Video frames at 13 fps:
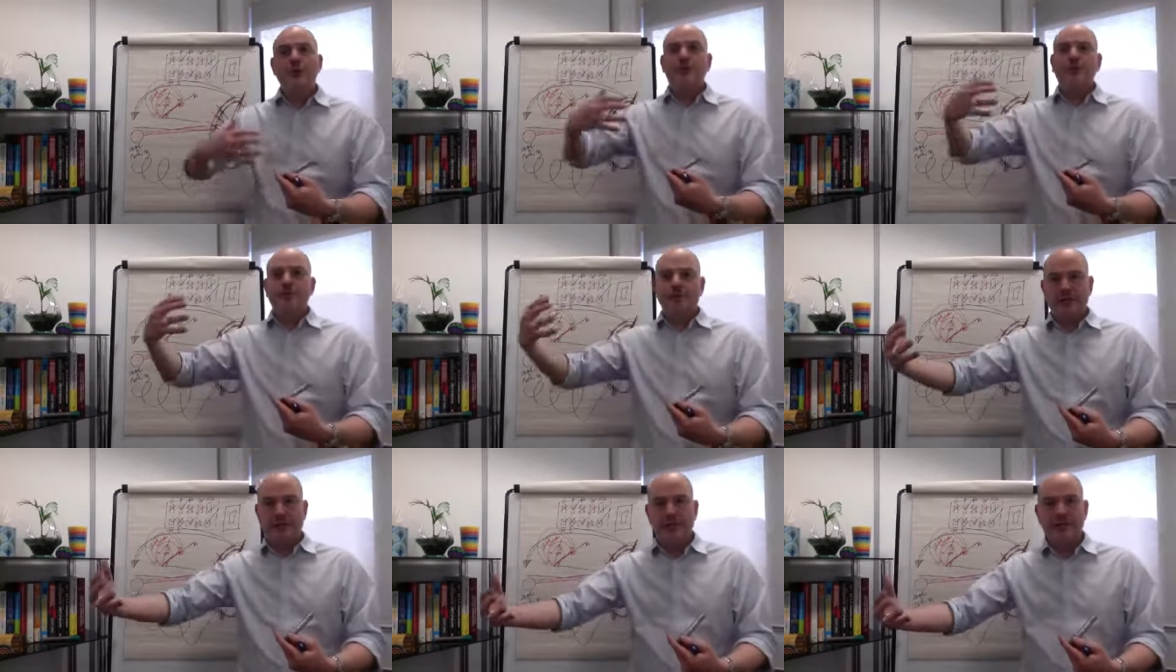
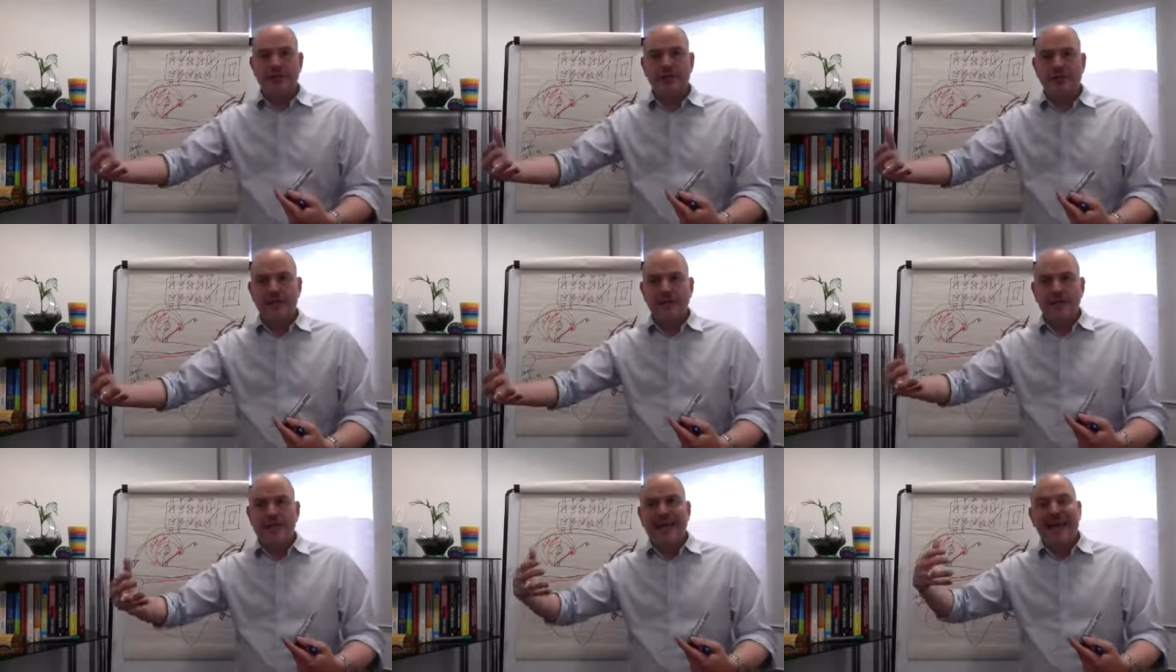those things
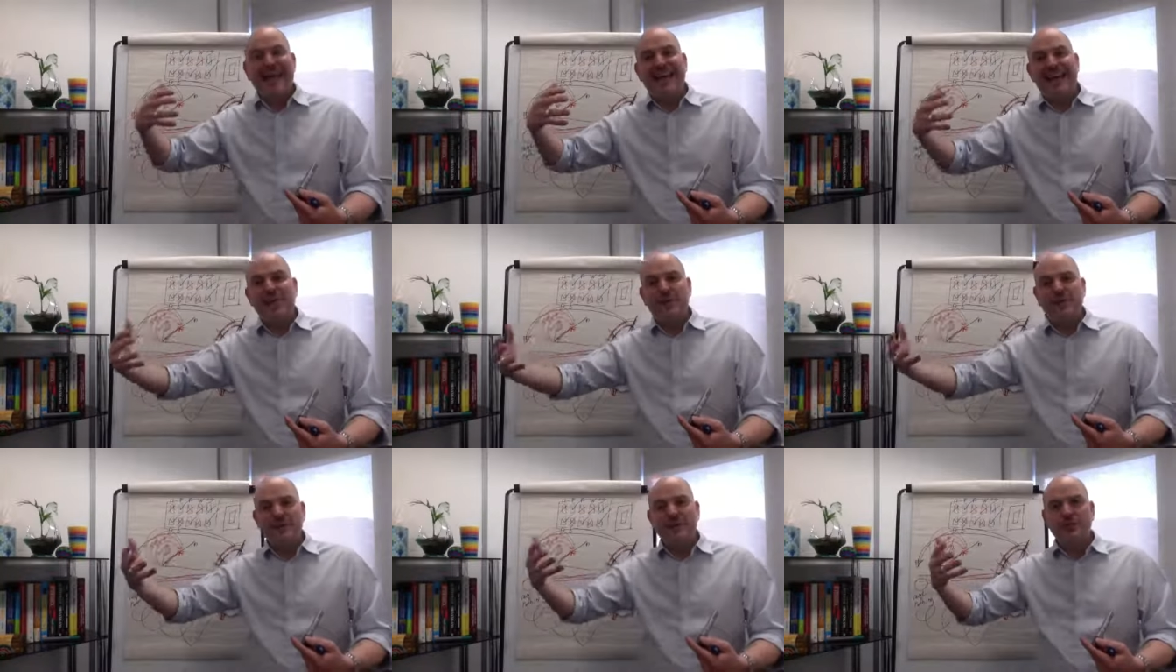that
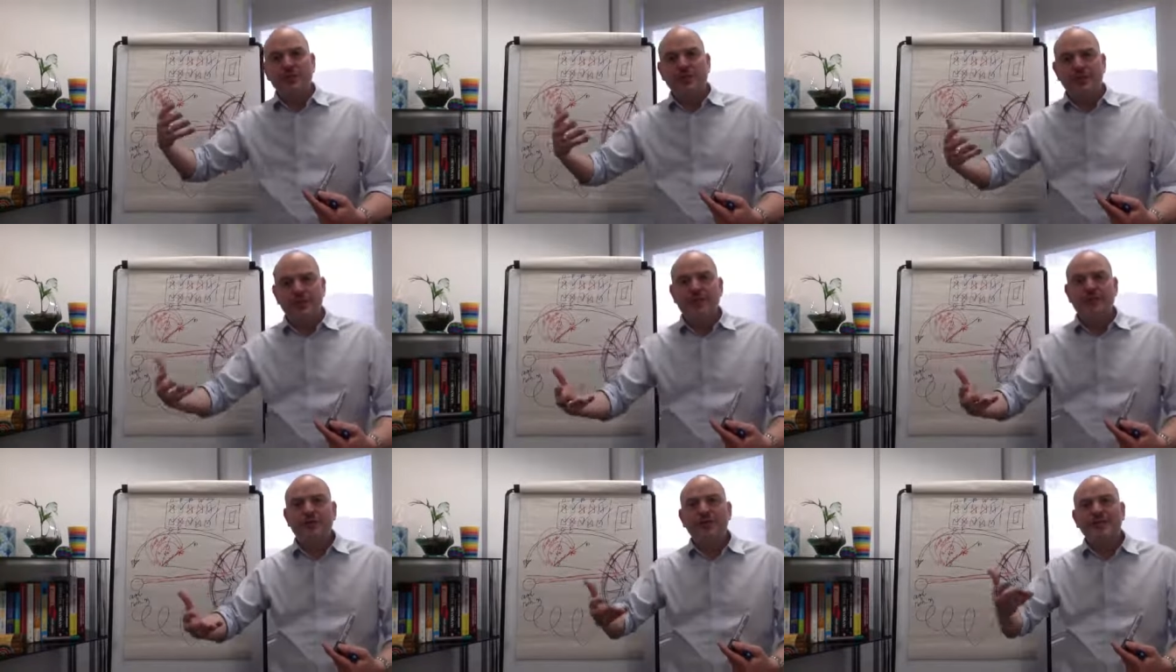increase or
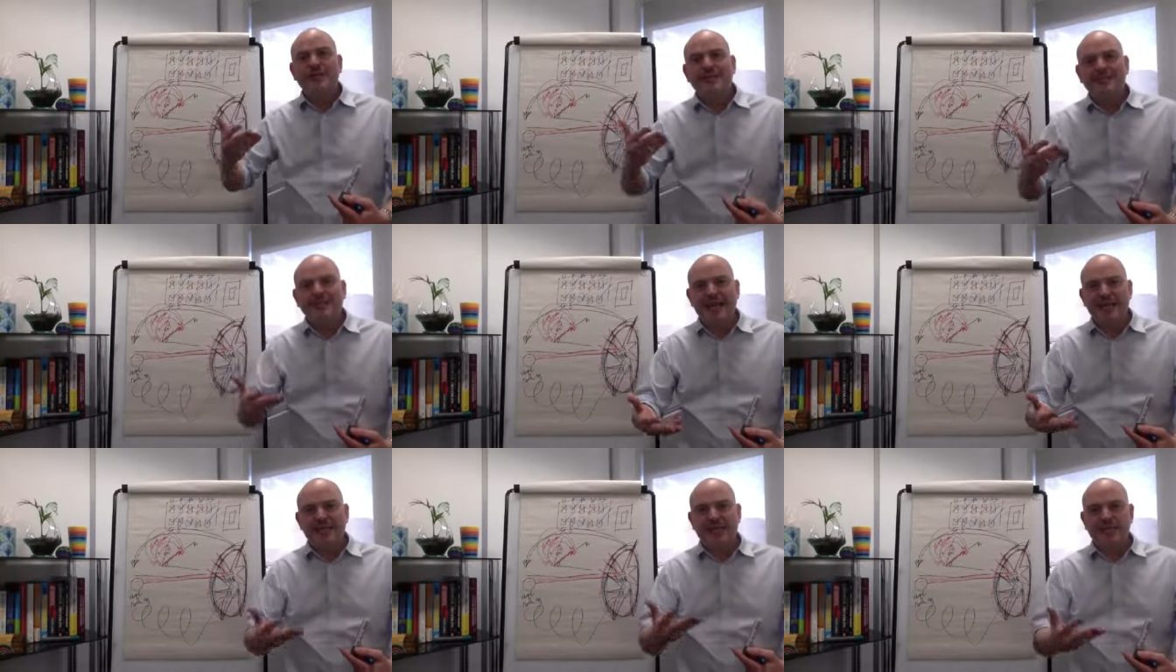decrease the
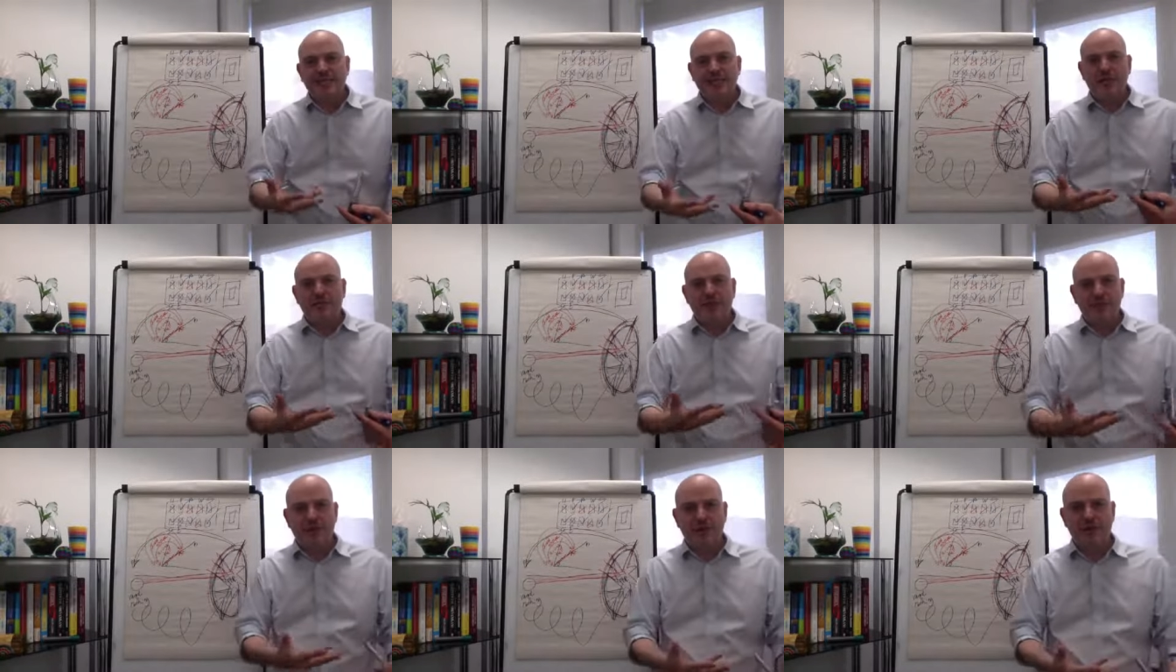intensity of an
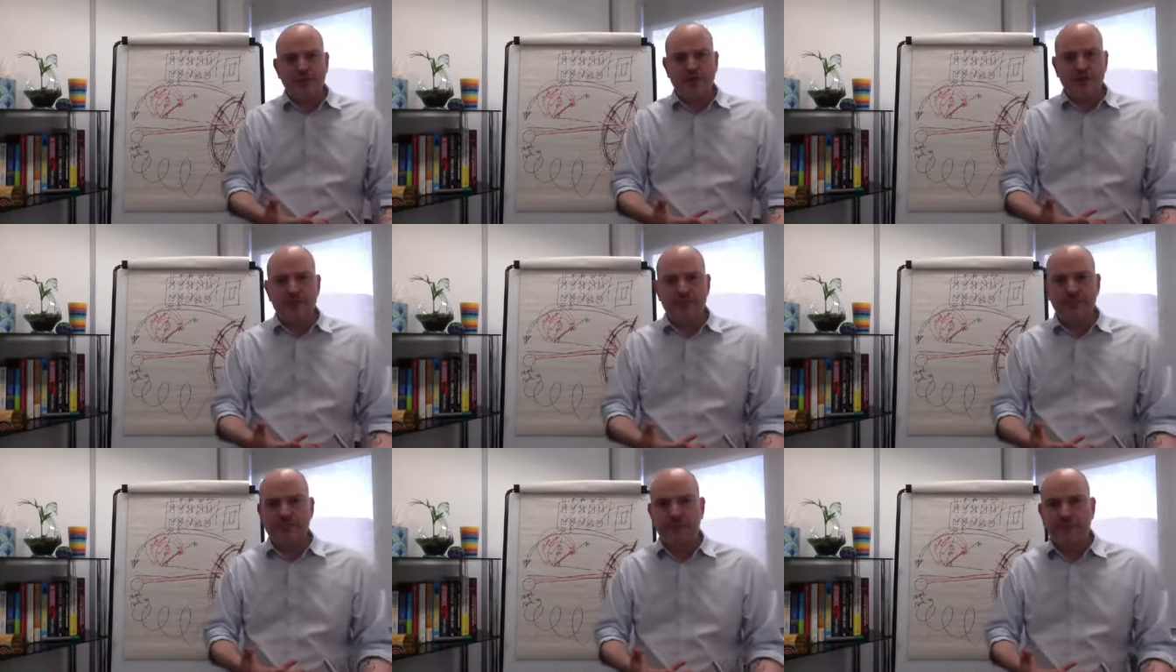emotion.
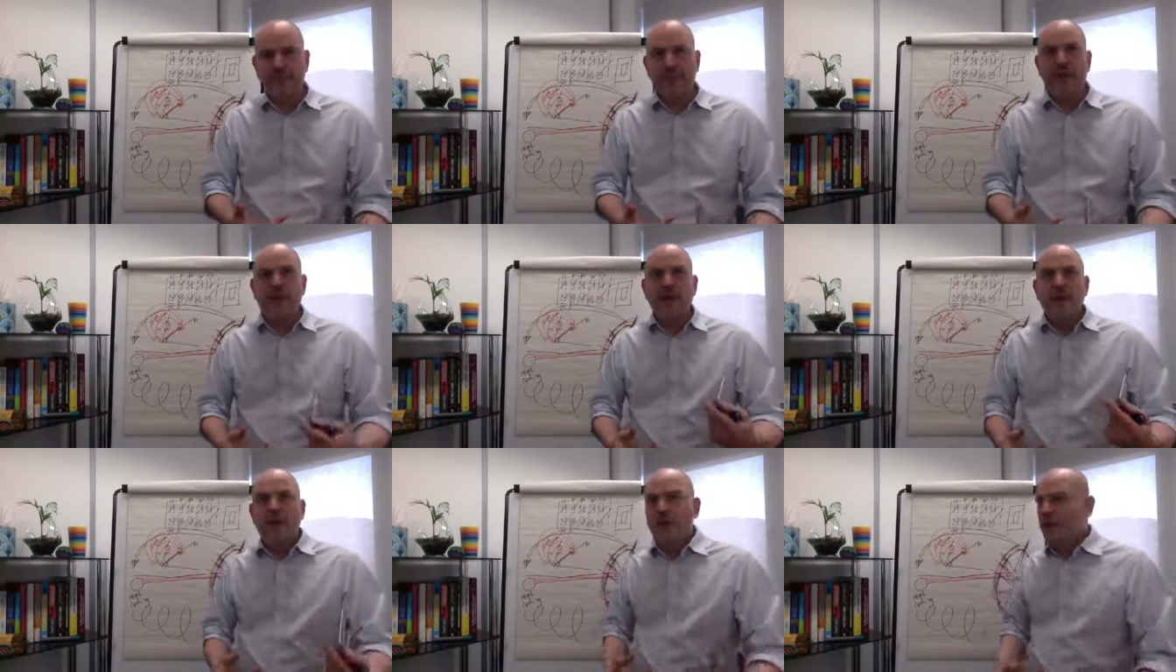
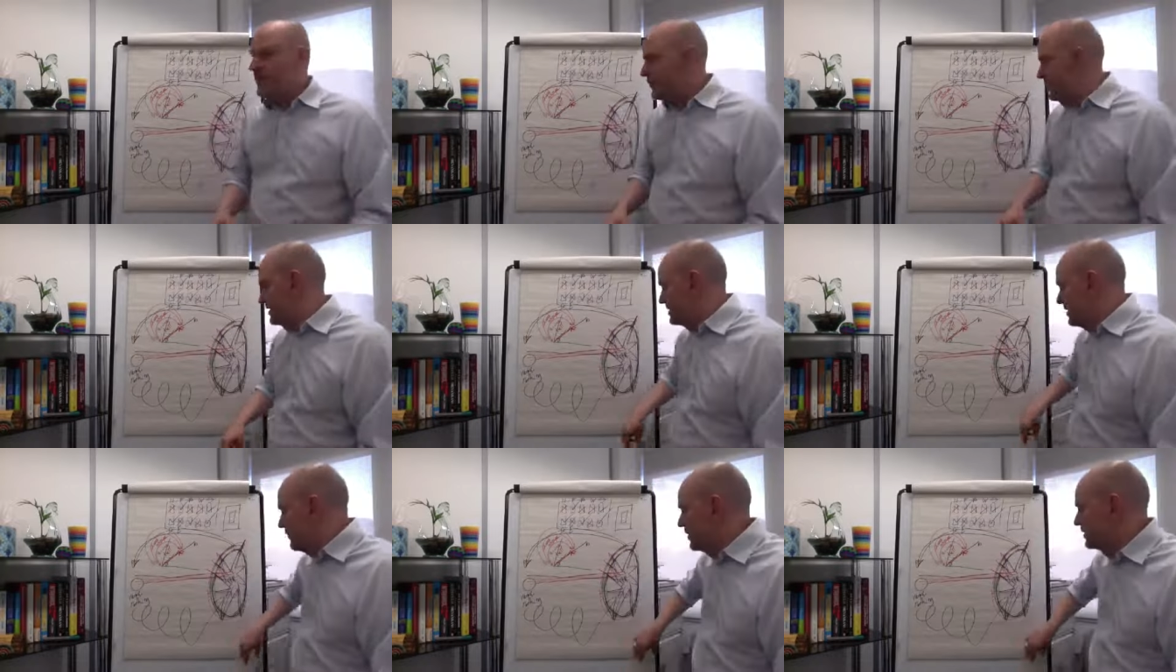The other
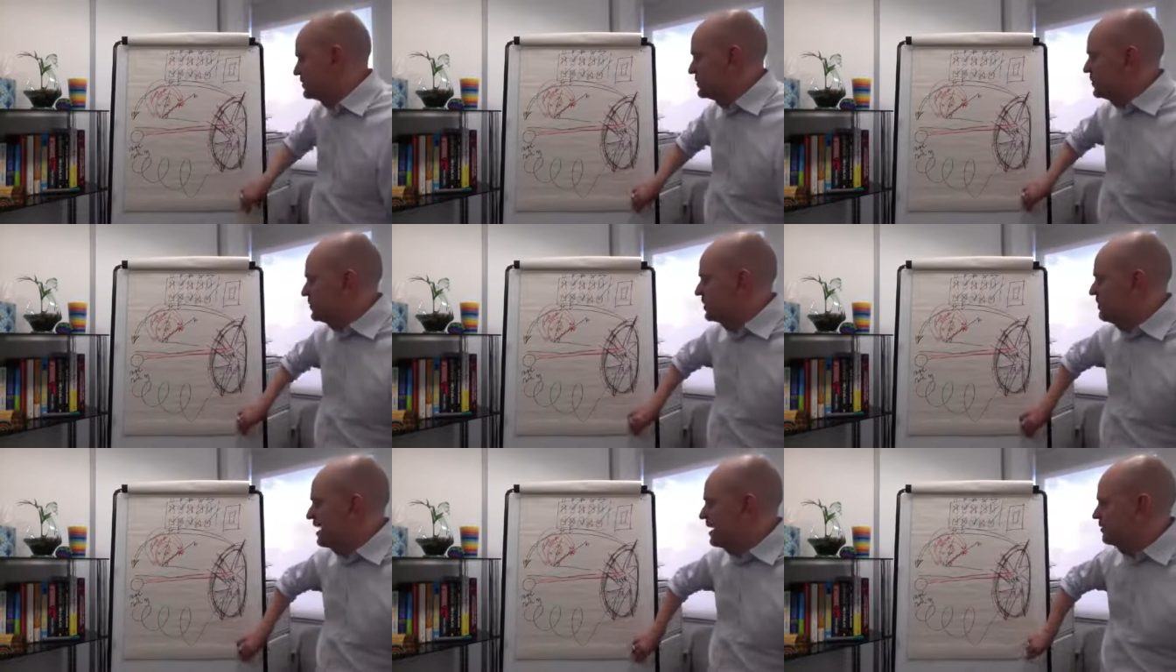reason I want to talk
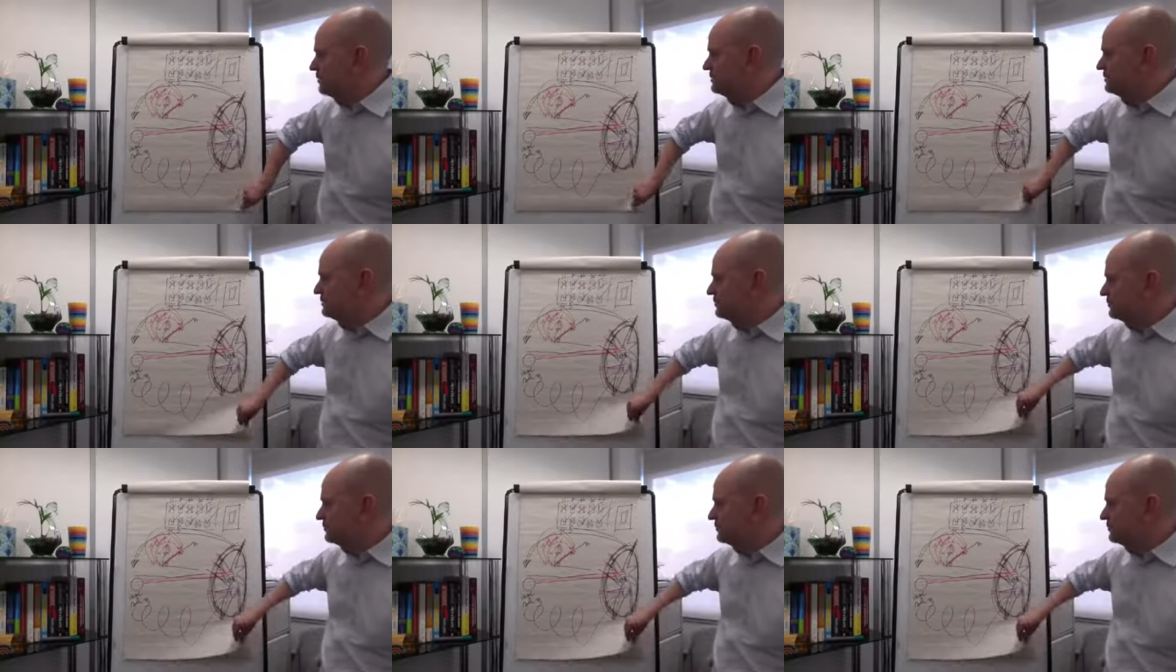about